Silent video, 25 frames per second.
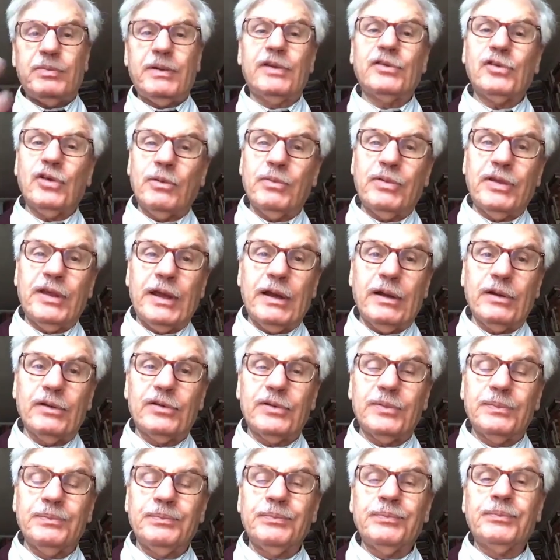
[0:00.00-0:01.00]
by something
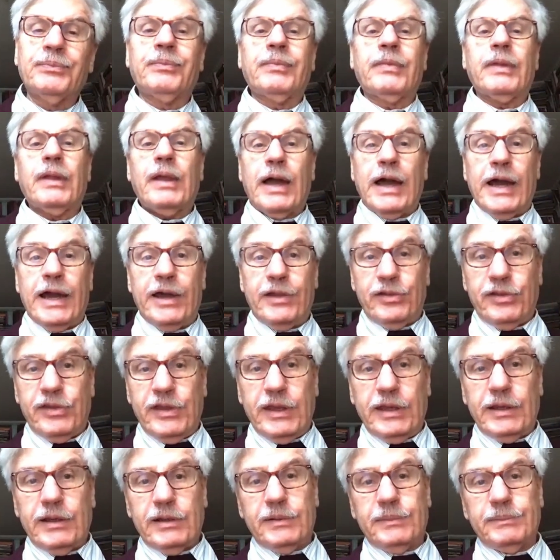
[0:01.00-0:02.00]
else. I
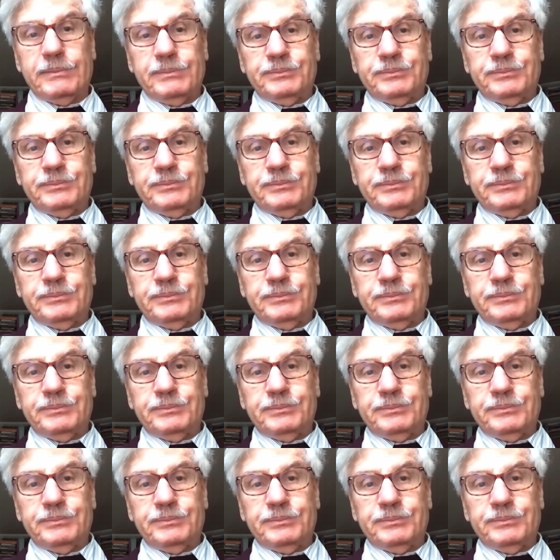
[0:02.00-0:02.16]
think,